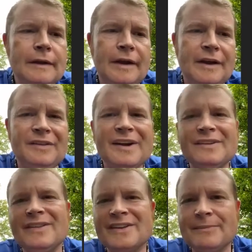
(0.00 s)
And
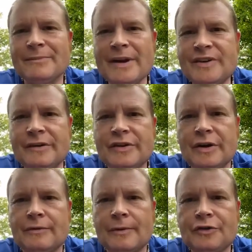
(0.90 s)
that's sometimes seen as
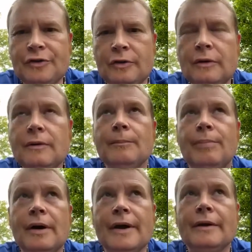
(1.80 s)
controversial,
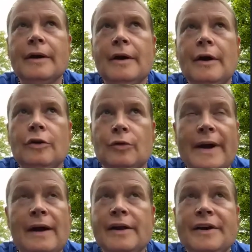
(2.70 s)
but the
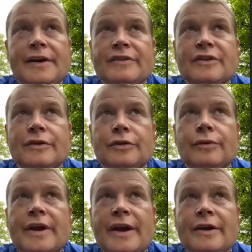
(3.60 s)
reality is you
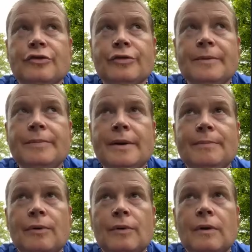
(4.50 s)
can't treat
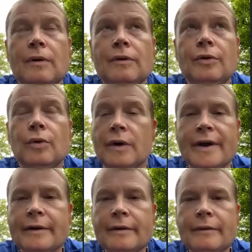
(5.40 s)
people who are
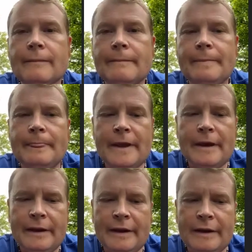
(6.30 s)
dead.
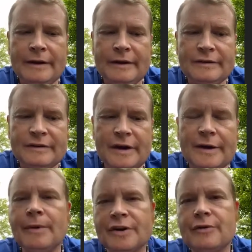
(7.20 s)
And
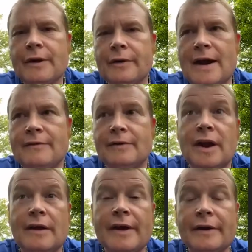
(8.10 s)
I'd much rather have a
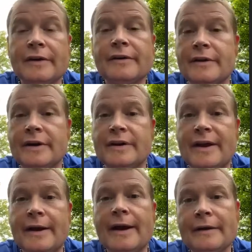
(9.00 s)
live addict than a
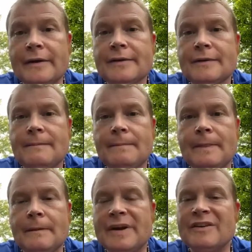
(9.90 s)
dead addict,
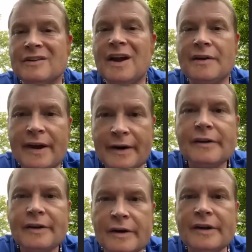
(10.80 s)
because the live
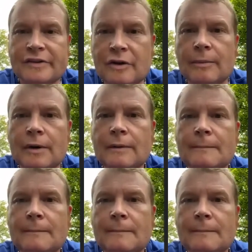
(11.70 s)
addict can get sober.